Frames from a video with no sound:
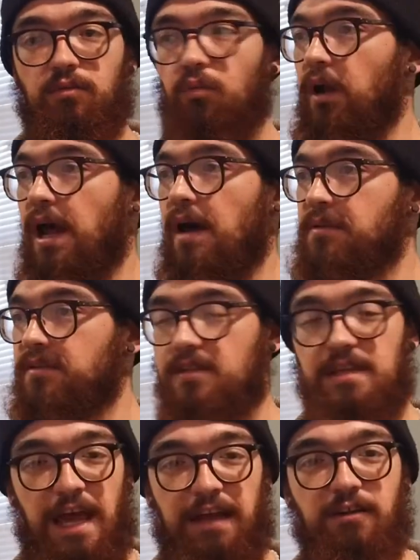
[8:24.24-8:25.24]
What happens
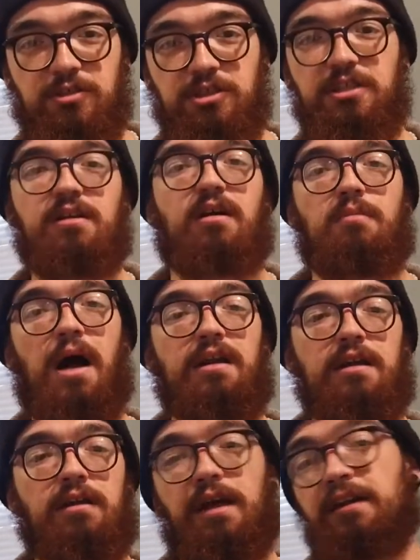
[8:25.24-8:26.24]
to the energy in our
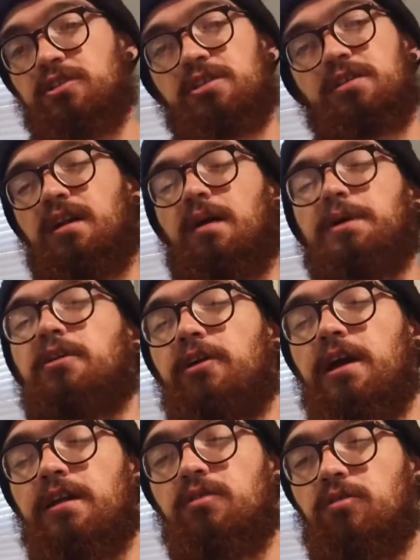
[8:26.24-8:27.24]
body? Energy cannot be
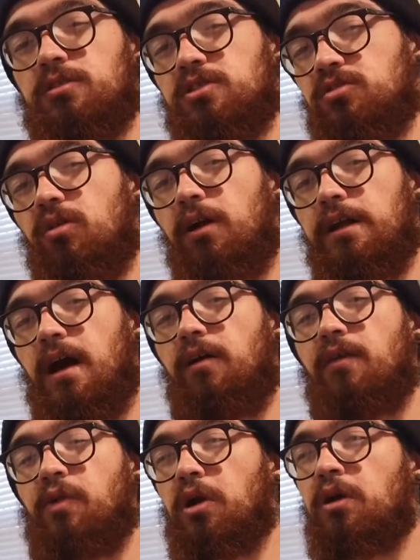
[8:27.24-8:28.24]
created nor destroyed.
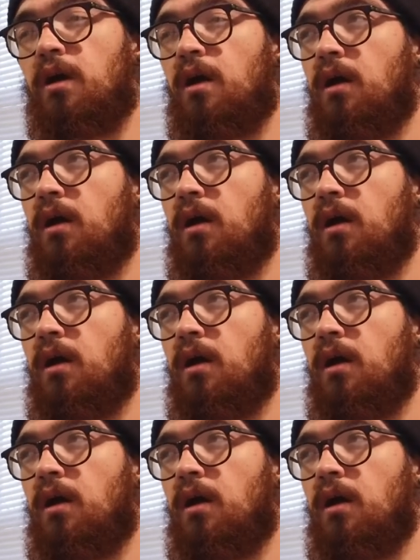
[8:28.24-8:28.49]
However,